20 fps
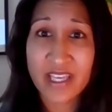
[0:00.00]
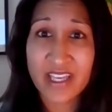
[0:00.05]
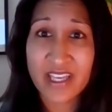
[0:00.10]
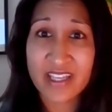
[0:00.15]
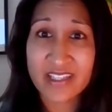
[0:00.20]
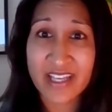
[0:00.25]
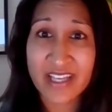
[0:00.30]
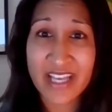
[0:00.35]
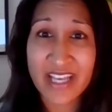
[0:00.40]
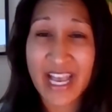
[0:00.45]

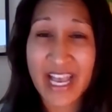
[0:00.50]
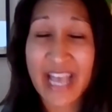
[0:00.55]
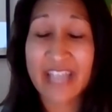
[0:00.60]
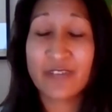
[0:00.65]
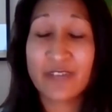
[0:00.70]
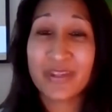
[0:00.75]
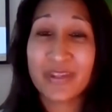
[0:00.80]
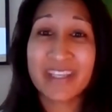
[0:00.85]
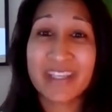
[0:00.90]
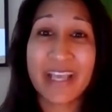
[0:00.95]
And
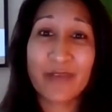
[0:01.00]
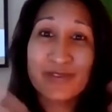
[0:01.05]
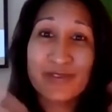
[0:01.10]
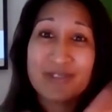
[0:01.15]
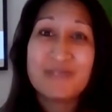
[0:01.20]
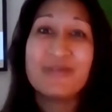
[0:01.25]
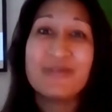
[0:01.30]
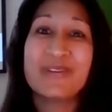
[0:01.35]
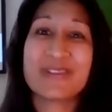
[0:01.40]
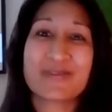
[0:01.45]
I don't think I
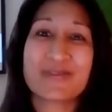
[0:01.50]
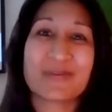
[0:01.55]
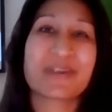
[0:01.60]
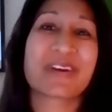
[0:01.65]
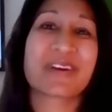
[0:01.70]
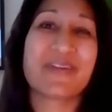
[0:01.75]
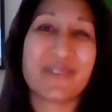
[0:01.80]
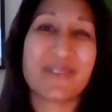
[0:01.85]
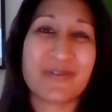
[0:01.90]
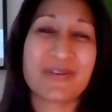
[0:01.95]
would do this
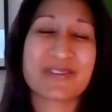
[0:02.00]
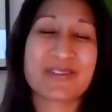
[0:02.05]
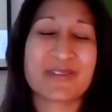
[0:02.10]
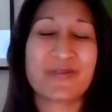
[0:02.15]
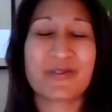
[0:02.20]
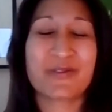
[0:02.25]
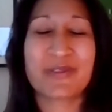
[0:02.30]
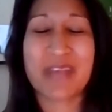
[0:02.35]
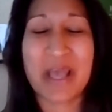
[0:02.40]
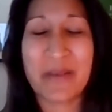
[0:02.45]
work if it
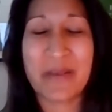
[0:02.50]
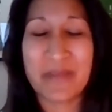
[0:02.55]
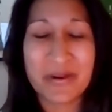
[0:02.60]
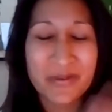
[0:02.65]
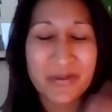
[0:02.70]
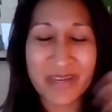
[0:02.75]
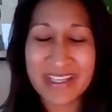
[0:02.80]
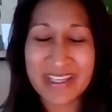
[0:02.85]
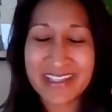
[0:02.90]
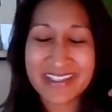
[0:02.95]
wasn't for that,
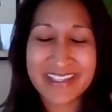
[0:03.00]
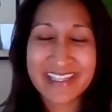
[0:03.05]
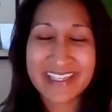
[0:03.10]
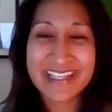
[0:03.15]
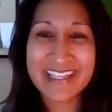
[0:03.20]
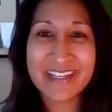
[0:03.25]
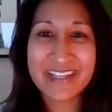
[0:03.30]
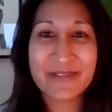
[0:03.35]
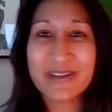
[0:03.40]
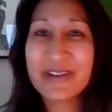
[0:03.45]
but we
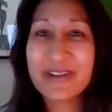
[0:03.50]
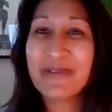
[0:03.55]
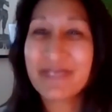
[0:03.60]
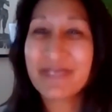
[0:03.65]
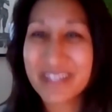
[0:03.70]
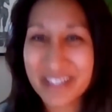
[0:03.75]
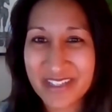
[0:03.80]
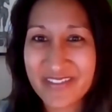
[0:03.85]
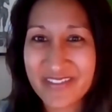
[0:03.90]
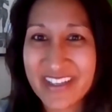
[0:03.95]

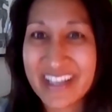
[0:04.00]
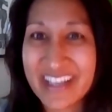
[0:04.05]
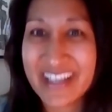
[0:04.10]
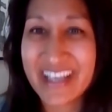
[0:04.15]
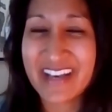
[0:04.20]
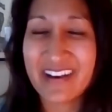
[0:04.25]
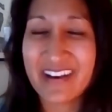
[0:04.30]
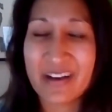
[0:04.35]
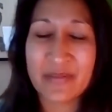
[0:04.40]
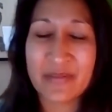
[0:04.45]
don't think of
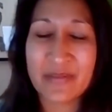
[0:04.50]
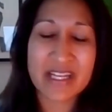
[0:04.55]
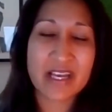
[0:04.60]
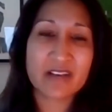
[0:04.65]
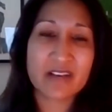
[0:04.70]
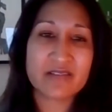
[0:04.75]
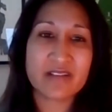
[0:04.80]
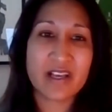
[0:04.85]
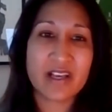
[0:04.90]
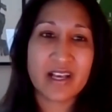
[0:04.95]
it and
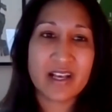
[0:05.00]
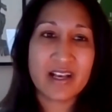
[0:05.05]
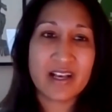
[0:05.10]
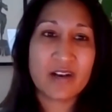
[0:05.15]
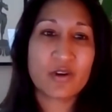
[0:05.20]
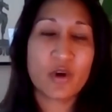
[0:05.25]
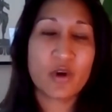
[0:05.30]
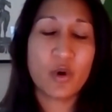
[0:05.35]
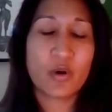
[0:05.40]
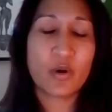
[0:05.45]

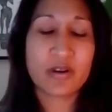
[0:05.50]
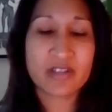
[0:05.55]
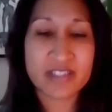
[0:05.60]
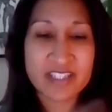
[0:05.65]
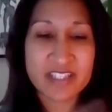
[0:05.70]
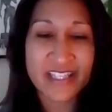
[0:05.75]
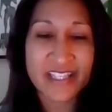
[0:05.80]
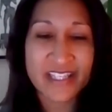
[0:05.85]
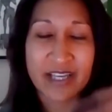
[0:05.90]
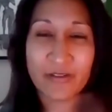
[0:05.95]
how core it
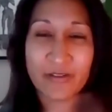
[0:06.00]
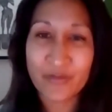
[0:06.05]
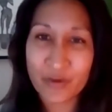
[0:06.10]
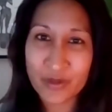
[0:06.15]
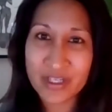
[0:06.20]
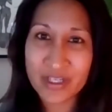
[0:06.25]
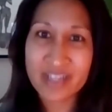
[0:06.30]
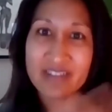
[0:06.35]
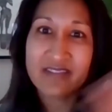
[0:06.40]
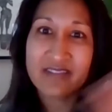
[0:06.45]
is, just like
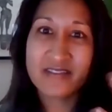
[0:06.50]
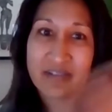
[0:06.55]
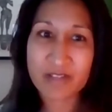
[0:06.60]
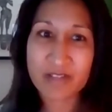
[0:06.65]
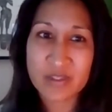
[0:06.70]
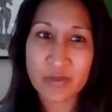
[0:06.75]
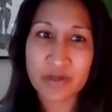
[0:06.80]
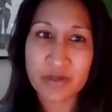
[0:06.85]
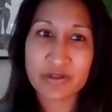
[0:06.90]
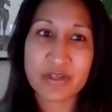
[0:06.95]
food is
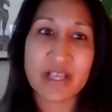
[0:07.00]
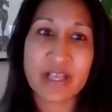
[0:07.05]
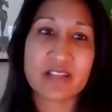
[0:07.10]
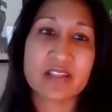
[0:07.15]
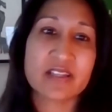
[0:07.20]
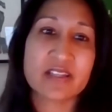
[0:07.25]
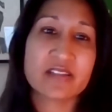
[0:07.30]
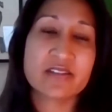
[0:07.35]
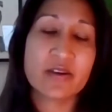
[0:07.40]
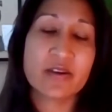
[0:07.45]
our
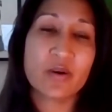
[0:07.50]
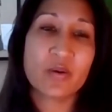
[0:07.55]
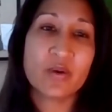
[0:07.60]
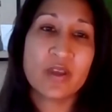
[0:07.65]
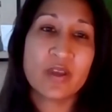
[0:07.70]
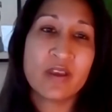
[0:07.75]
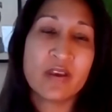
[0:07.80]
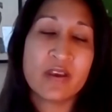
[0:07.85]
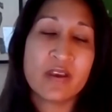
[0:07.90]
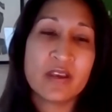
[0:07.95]
spirituality.
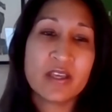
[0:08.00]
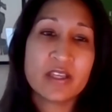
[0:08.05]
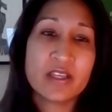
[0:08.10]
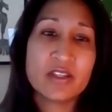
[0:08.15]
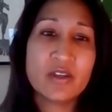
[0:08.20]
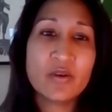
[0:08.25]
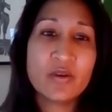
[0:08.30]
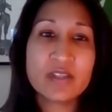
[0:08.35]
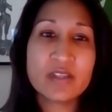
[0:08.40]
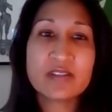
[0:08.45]
So
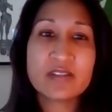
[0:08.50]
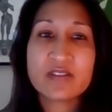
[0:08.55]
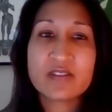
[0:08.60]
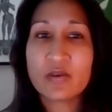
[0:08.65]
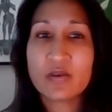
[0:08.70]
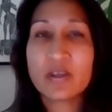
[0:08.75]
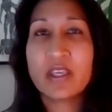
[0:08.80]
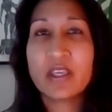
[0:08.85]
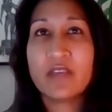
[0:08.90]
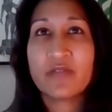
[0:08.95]
youth is
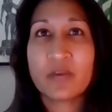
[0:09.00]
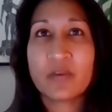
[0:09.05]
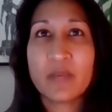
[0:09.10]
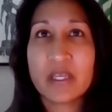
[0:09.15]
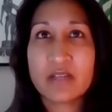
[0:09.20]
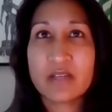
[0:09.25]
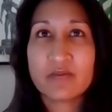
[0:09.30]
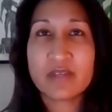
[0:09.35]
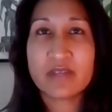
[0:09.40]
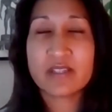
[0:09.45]
so key for
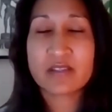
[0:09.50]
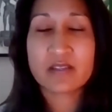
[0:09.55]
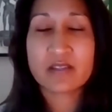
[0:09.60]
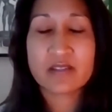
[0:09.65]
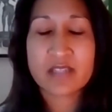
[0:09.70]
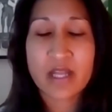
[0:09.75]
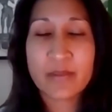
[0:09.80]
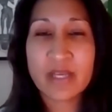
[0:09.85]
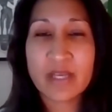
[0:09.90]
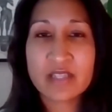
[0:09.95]
many
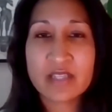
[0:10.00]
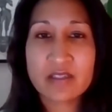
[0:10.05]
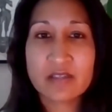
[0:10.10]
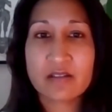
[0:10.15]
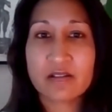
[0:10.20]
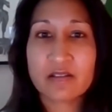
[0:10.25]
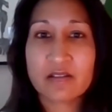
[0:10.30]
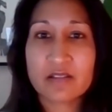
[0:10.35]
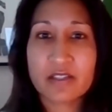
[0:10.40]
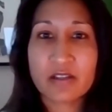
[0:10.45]
reasons. And I
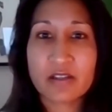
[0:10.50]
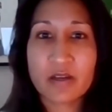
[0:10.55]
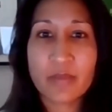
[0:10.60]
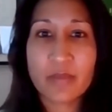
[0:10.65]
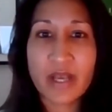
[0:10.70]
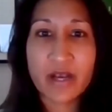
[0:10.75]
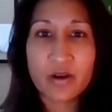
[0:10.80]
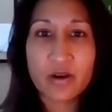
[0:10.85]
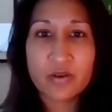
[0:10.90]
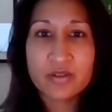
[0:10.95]
mentioned earlier
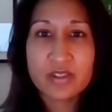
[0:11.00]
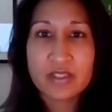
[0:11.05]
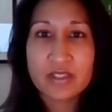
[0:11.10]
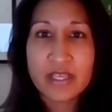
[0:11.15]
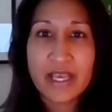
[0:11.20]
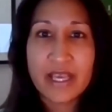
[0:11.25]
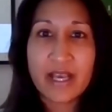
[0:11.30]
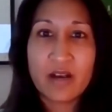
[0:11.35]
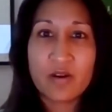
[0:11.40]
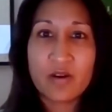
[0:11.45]
about
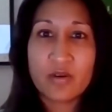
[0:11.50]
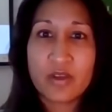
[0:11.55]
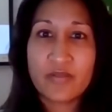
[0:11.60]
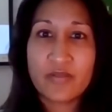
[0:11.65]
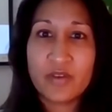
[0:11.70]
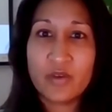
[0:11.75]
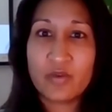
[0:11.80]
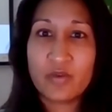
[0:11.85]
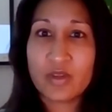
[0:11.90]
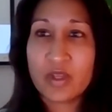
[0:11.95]
how
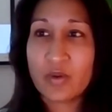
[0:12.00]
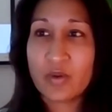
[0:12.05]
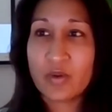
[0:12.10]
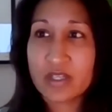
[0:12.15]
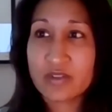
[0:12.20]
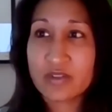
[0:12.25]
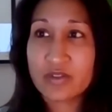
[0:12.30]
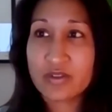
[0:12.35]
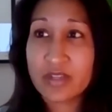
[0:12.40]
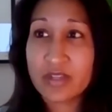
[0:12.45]
if you really
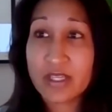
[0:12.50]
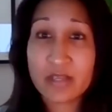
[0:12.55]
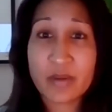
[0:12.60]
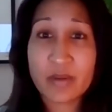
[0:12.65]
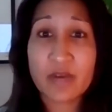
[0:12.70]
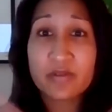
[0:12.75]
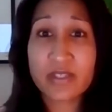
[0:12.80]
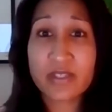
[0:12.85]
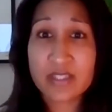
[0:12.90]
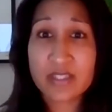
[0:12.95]
want to think
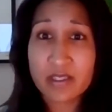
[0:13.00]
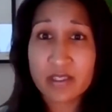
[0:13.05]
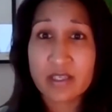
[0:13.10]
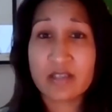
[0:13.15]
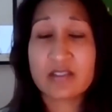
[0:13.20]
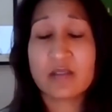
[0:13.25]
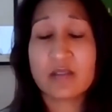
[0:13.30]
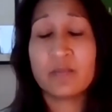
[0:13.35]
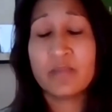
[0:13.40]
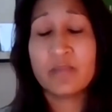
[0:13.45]
about
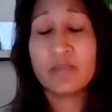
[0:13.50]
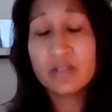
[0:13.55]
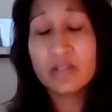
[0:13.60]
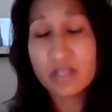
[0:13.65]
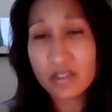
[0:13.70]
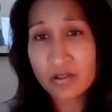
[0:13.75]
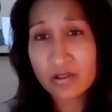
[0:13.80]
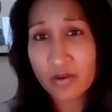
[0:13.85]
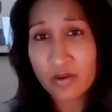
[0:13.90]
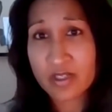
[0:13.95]
resilience and
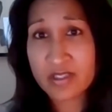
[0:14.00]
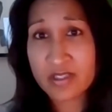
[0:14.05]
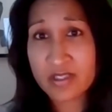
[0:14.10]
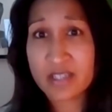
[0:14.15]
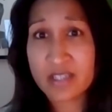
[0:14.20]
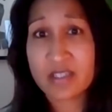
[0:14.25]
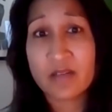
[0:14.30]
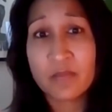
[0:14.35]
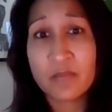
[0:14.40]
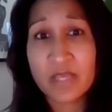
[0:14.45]
building your
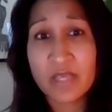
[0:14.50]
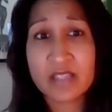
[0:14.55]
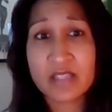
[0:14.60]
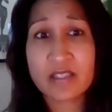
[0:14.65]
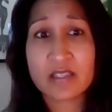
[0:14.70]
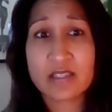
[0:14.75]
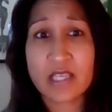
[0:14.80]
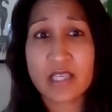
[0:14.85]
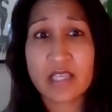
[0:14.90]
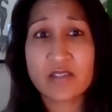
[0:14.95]
organization and being
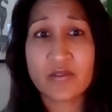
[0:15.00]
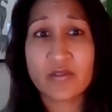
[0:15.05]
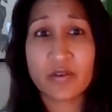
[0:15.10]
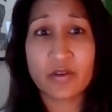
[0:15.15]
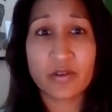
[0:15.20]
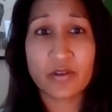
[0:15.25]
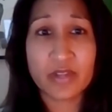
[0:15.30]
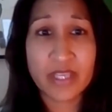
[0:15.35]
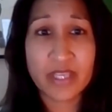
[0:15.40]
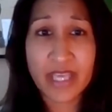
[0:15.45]

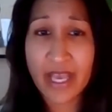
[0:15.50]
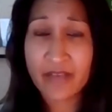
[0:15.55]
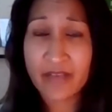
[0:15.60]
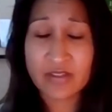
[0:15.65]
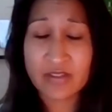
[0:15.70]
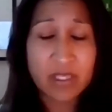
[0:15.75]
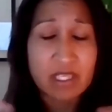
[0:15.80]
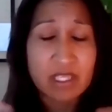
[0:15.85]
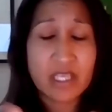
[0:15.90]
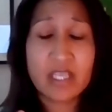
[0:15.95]
successful, they
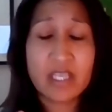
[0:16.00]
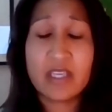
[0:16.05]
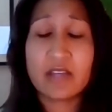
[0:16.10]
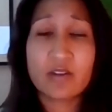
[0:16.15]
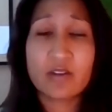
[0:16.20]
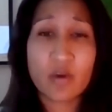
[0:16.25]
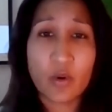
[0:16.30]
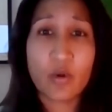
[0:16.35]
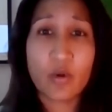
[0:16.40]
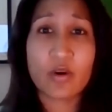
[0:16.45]
have to be key
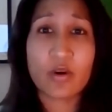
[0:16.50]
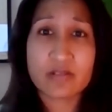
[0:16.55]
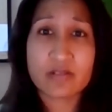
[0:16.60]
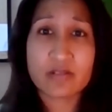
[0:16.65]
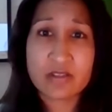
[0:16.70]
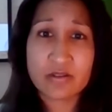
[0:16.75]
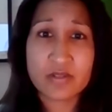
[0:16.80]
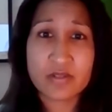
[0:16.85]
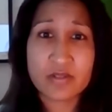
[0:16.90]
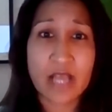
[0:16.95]
and core
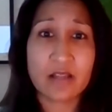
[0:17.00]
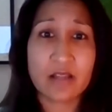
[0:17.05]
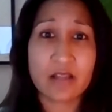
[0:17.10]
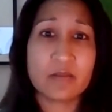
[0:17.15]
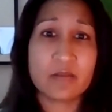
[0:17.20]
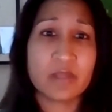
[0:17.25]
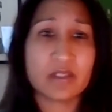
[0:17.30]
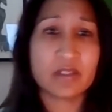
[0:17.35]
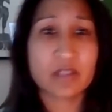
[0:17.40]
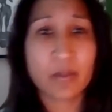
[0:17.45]
to
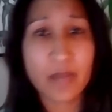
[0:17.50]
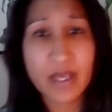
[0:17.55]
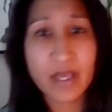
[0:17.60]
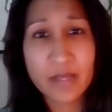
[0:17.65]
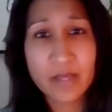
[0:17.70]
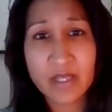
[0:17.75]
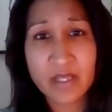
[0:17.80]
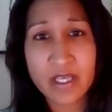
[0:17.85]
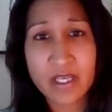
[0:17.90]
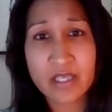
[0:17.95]
talent and building a
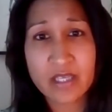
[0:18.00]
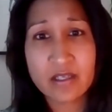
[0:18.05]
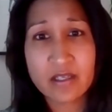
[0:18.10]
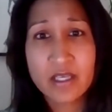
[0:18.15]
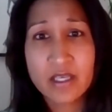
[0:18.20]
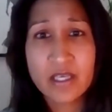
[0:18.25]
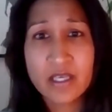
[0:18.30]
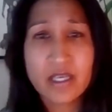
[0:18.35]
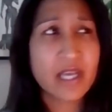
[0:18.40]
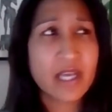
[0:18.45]
pipeline,
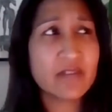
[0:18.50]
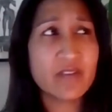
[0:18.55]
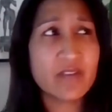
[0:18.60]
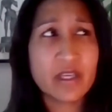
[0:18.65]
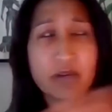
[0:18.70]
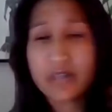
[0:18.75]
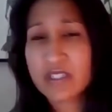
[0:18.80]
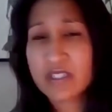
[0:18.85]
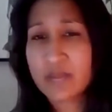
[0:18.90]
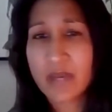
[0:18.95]
kind
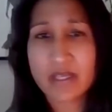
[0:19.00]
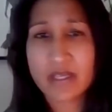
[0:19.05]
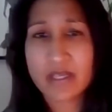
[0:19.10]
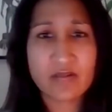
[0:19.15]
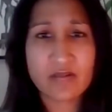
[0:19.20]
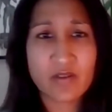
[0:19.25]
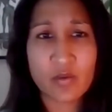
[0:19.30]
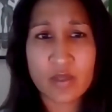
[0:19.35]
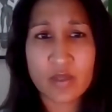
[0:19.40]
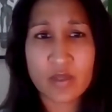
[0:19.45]
of
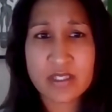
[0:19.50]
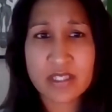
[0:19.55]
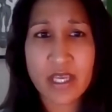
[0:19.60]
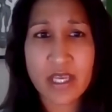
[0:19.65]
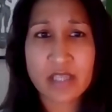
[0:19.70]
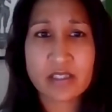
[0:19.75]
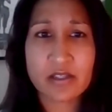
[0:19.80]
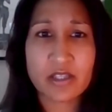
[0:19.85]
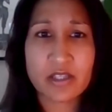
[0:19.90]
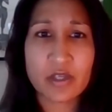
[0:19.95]
irrespective of what
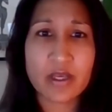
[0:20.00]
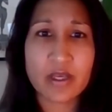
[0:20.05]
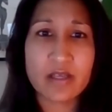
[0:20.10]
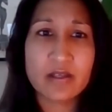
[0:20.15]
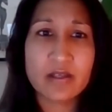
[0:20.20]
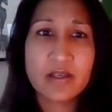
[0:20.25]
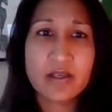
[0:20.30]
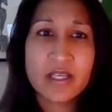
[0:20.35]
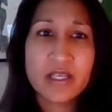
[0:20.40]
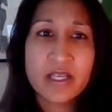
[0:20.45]
sector you're
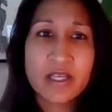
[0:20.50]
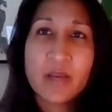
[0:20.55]
in.